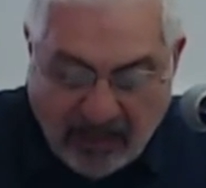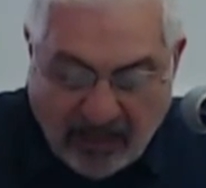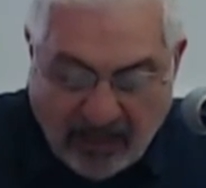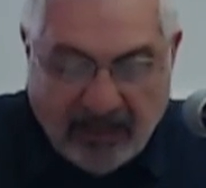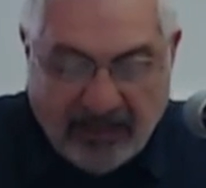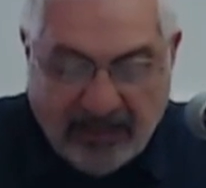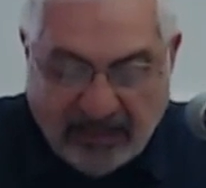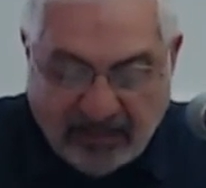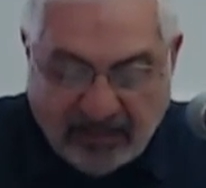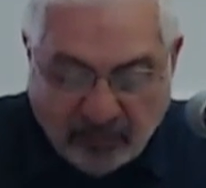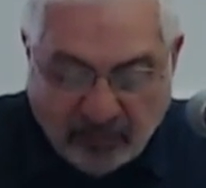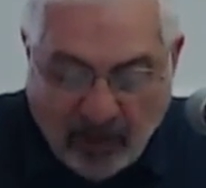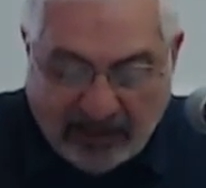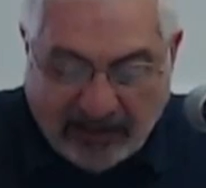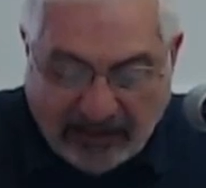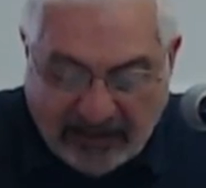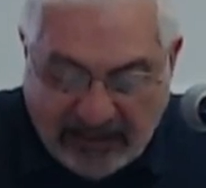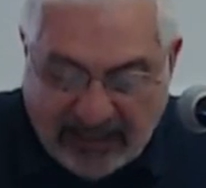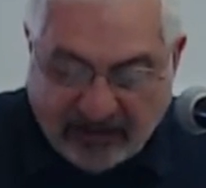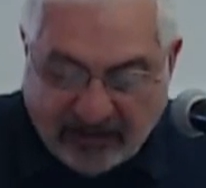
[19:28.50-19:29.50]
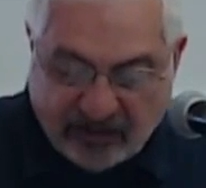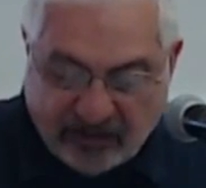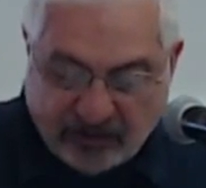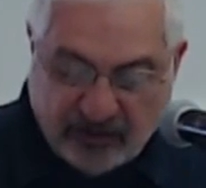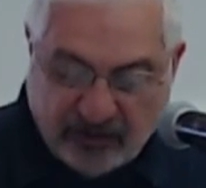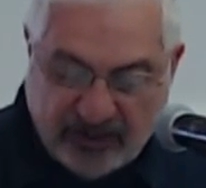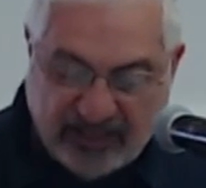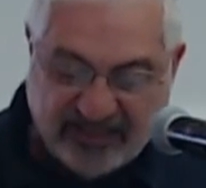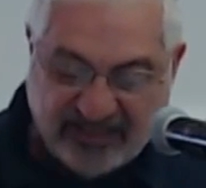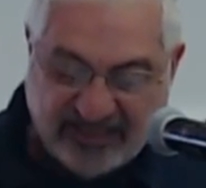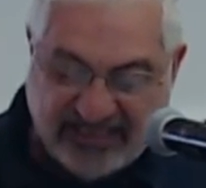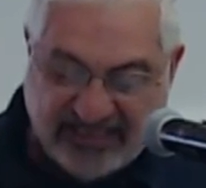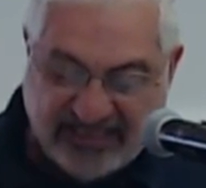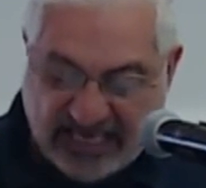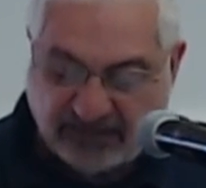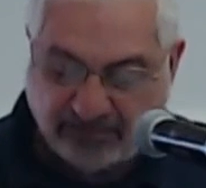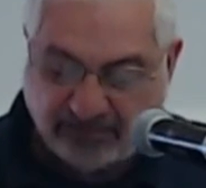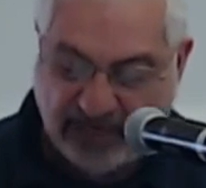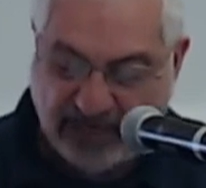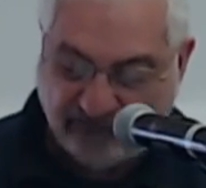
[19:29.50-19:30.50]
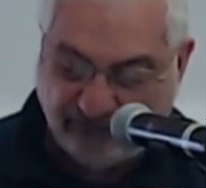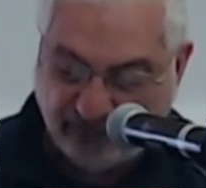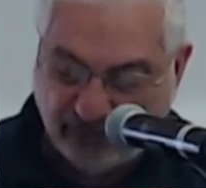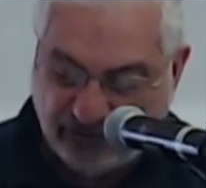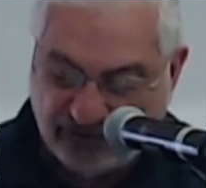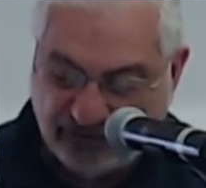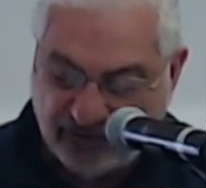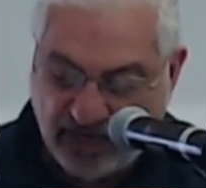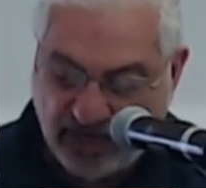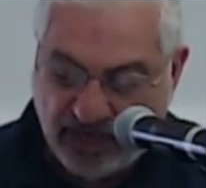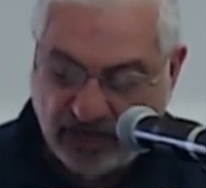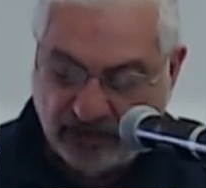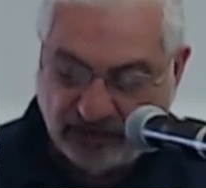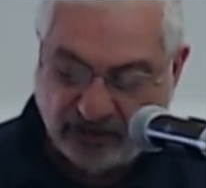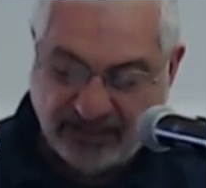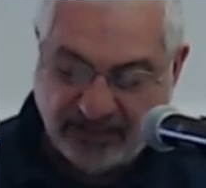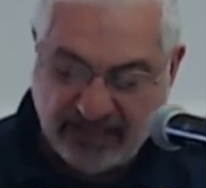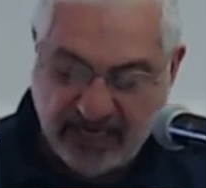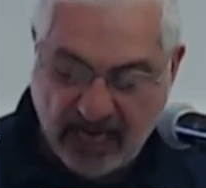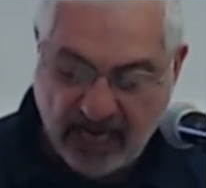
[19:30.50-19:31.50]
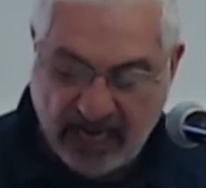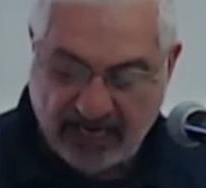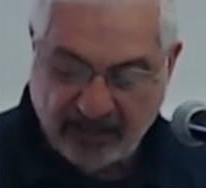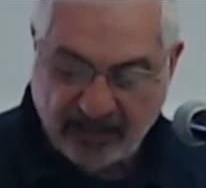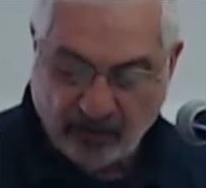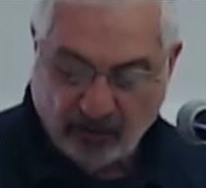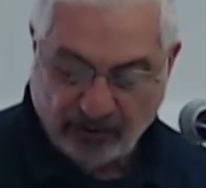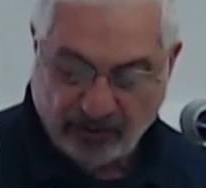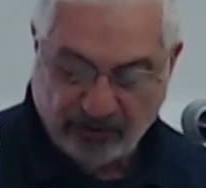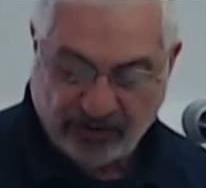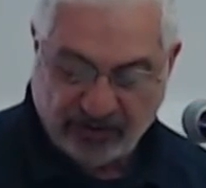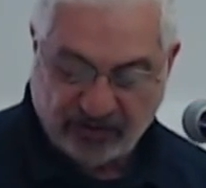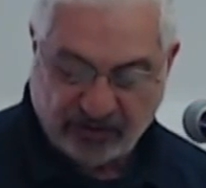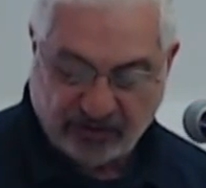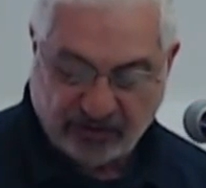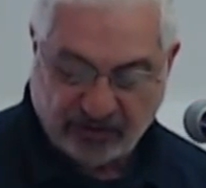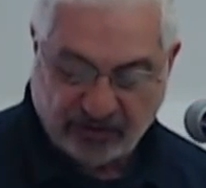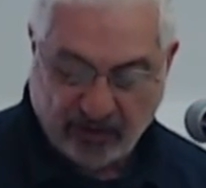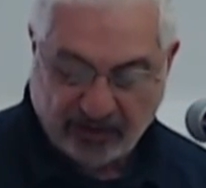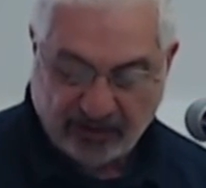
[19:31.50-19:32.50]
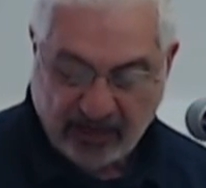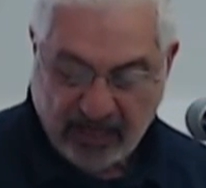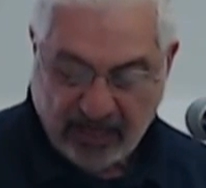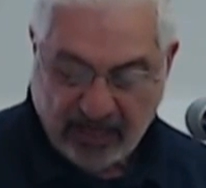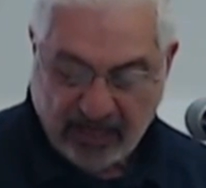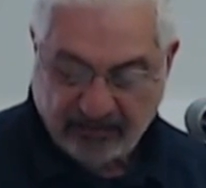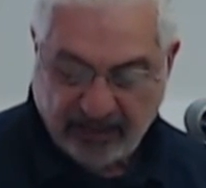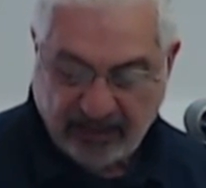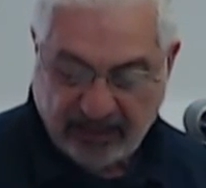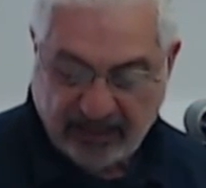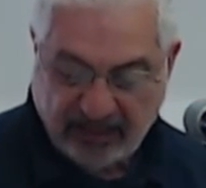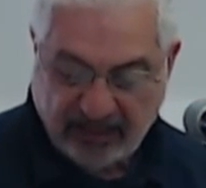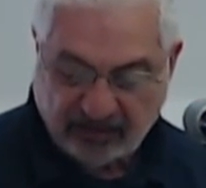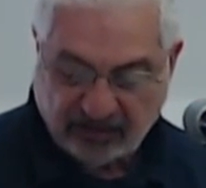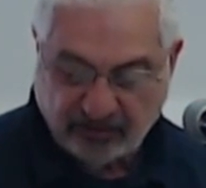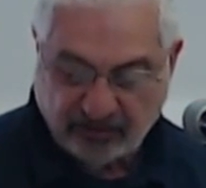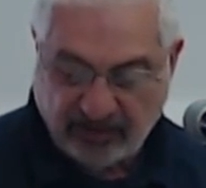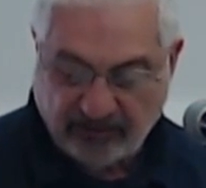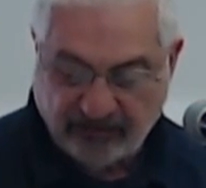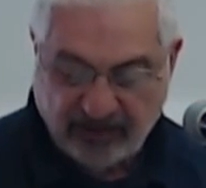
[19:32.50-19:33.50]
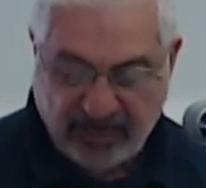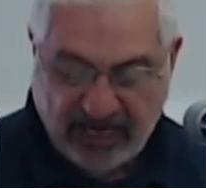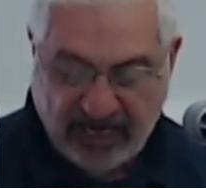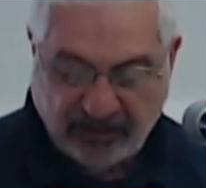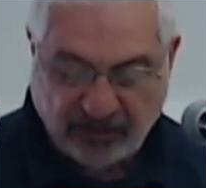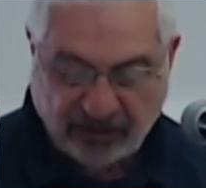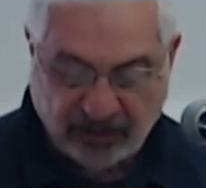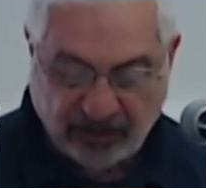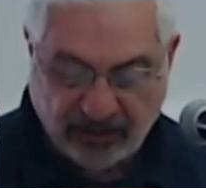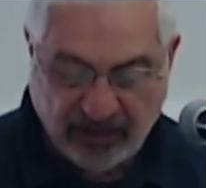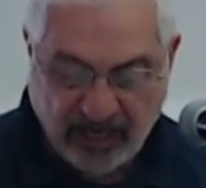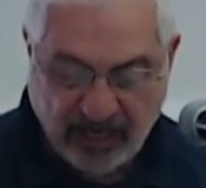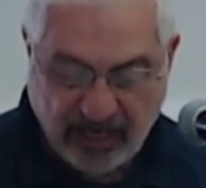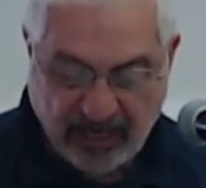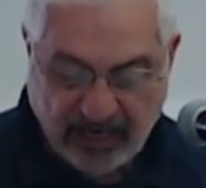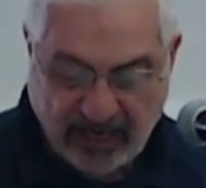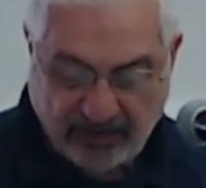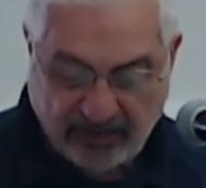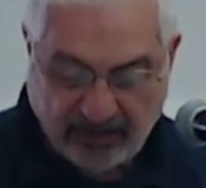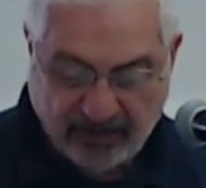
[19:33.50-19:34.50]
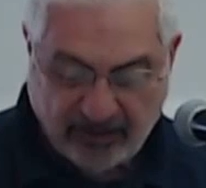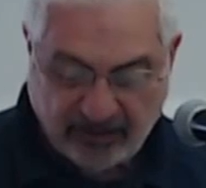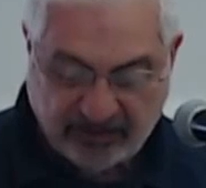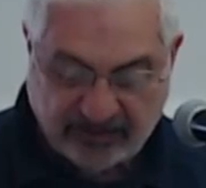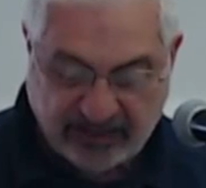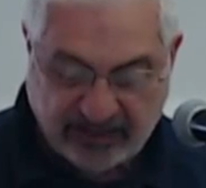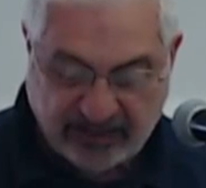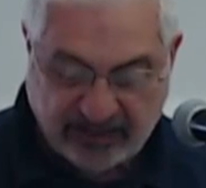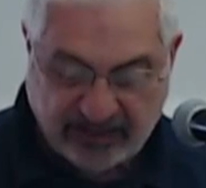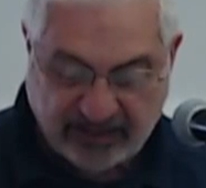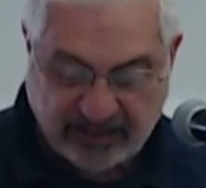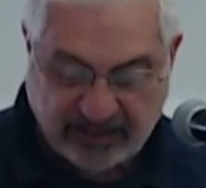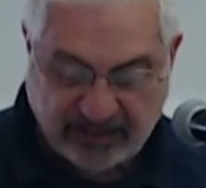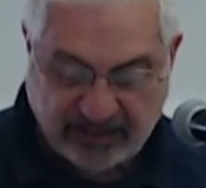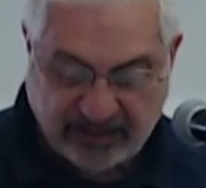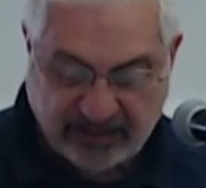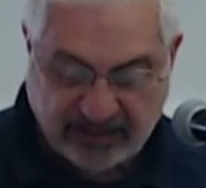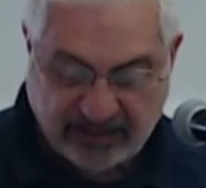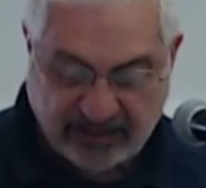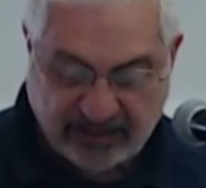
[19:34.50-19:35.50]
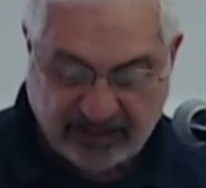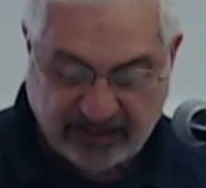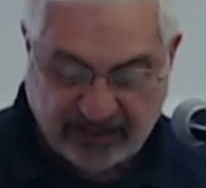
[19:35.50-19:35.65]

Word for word: uh, is what leads to these desperate efforts to deny or distort the history of the nation and the state's genocide.